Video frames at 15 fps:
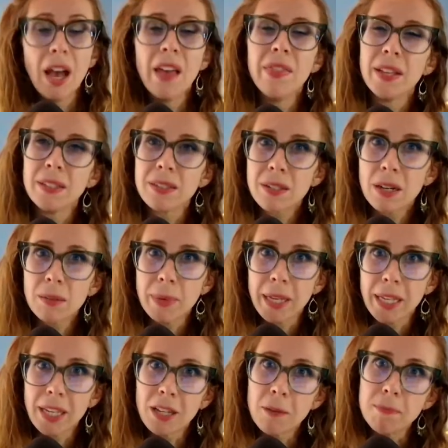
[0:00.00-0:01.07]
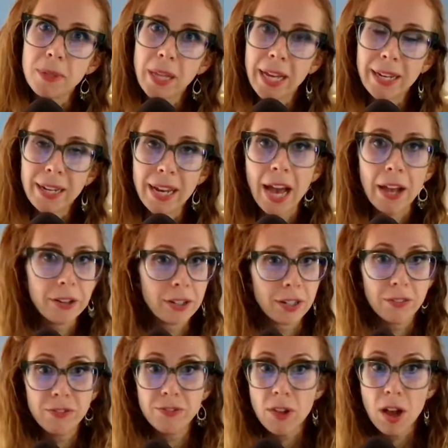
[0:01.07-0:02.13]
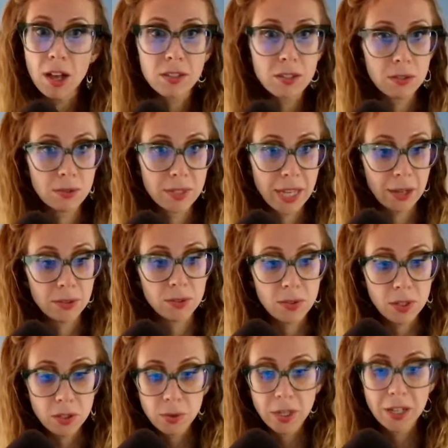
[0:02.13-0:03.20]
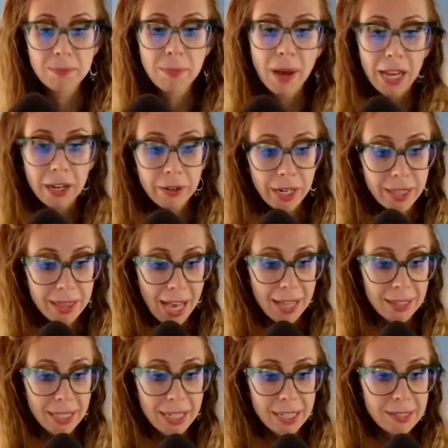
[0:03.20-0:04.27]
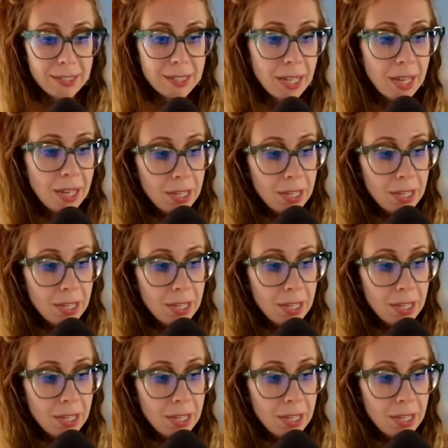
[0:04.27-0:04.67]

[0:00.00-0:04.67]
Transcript: And then start making a plan on how you're going to floss those out so that you can migrate that list